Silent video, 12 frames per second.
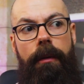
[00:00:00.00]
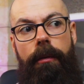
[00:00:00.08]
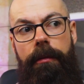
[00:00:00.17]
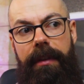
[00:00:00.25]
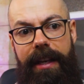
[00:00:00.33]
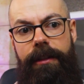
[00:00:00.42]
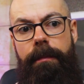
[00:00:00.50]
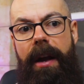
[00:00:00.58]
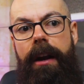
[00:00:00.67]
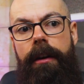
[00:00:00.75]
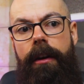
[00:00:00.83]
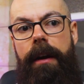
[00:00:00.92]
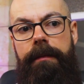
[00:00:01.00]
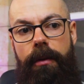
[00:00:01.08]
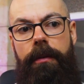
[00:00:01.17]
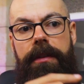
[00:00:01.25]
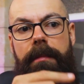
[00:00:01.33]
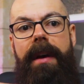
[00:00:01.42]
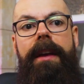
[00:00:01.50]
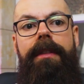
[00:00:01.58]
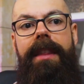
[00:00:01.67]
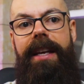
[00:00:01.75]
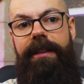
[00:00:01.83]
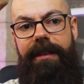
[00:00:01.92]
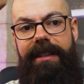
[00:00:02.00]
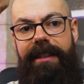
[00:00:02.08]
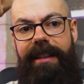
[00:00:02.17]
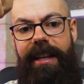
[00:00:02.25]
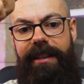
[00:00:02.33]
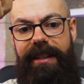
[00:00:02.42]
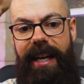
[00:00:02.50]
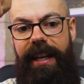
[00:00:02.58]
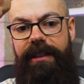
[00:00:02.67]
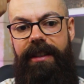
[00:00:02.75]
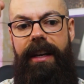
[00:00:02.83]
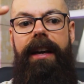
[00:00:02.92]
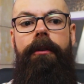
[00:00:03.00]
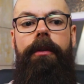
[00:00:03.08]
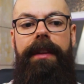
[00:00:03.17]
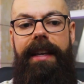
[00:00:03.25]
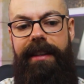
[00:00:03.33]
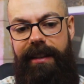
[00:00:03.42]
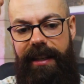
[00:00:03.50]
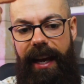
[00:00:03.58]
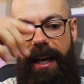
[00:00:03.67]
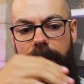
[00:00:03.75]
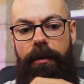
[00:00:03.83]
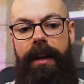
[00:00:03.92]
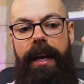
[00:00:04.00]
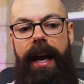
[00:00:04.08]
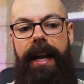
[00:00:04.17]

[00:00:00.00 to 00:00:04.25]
well, this paragraph talks about this this data or this table,